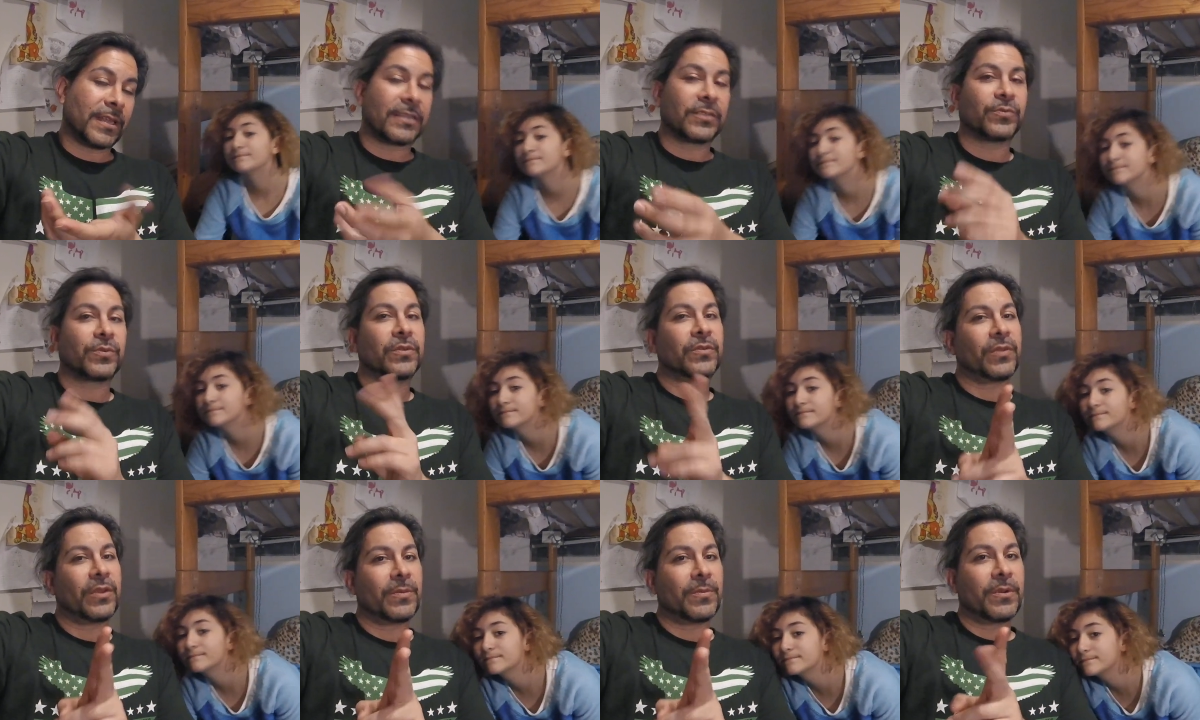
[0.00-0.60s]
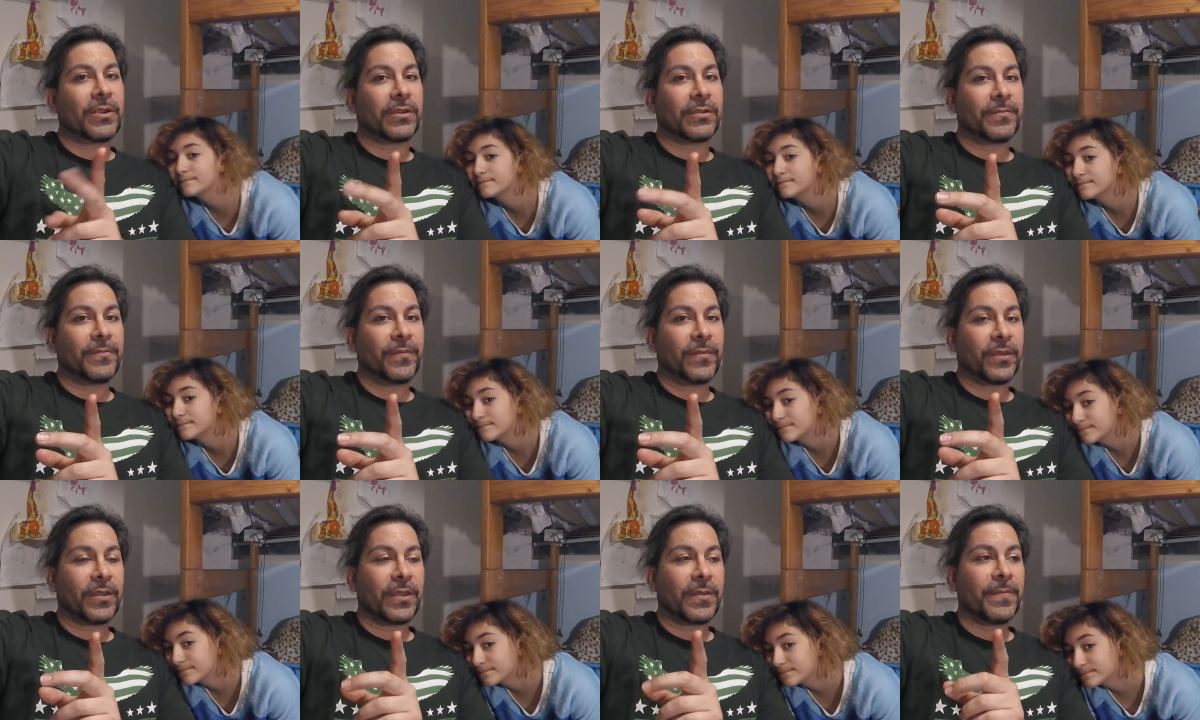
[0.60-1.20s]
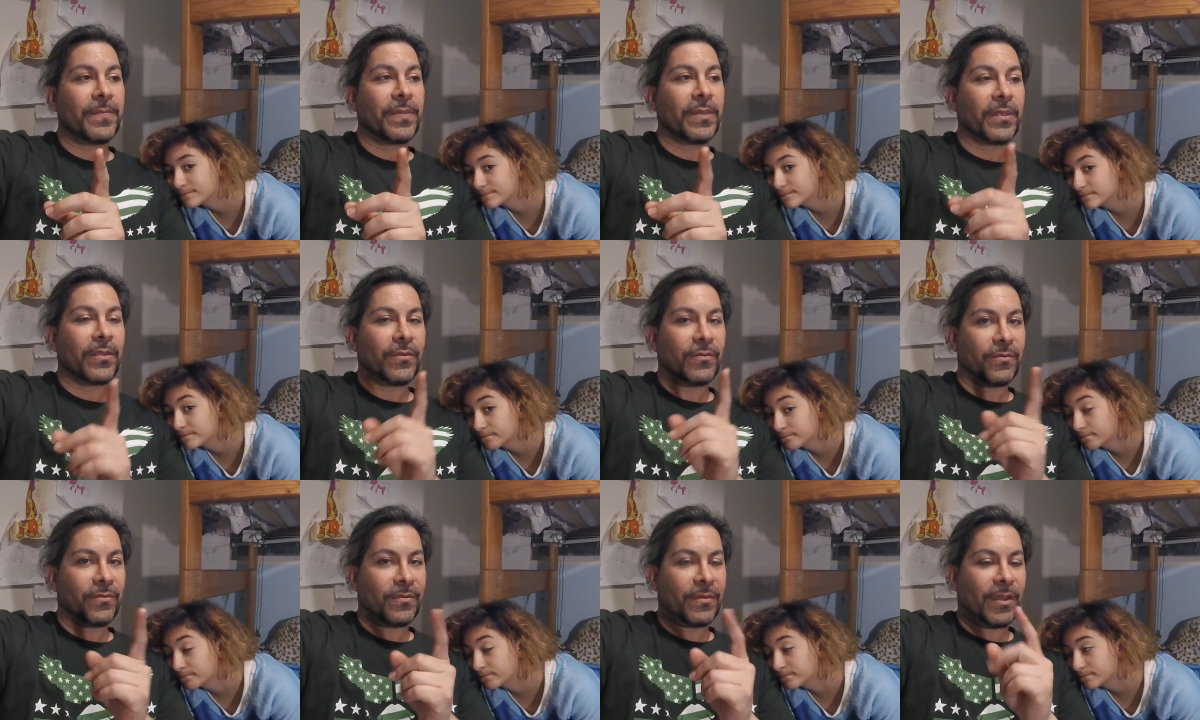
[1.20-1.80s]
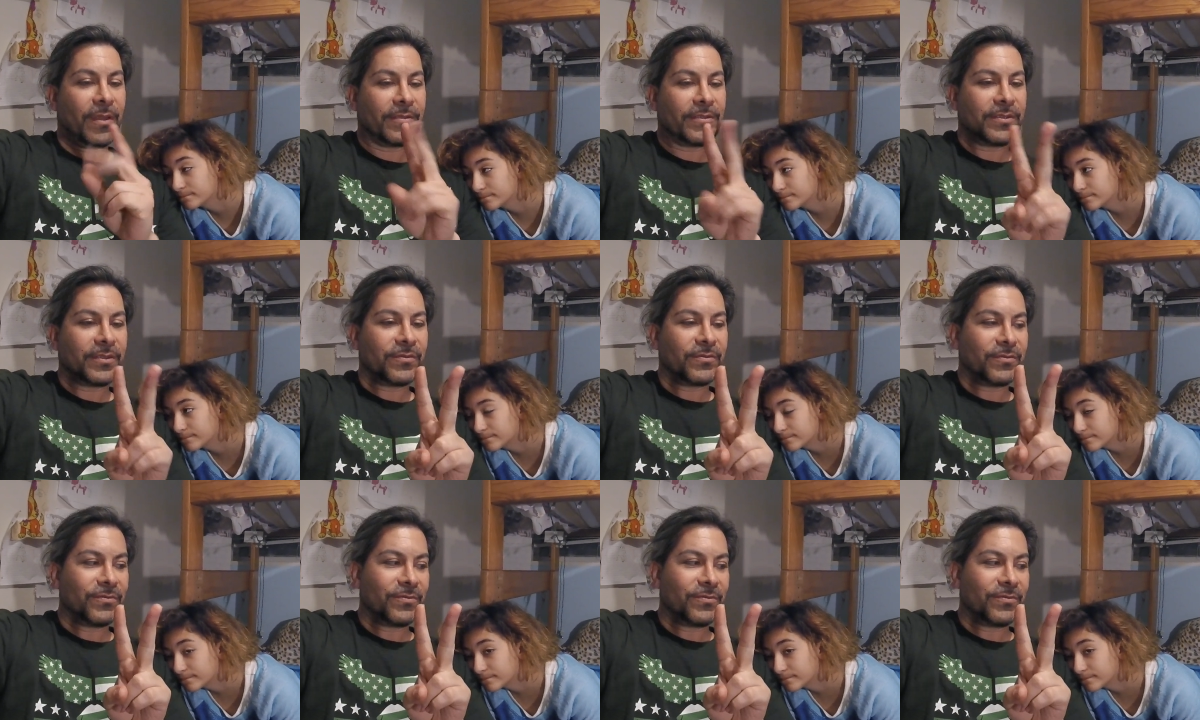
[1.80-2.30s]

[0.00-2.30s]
Speaker 1: that's one red mark. Okay. Mm-hmm. I said